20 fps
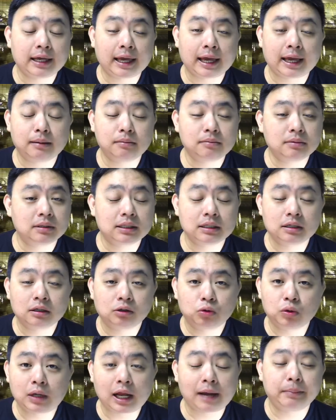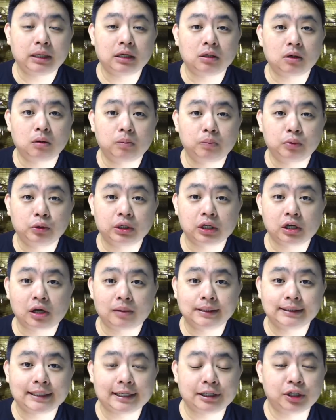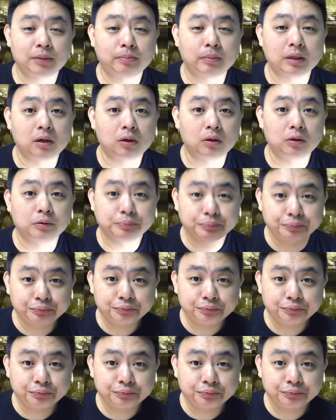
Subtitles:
games, do let me know, put in the comment section below.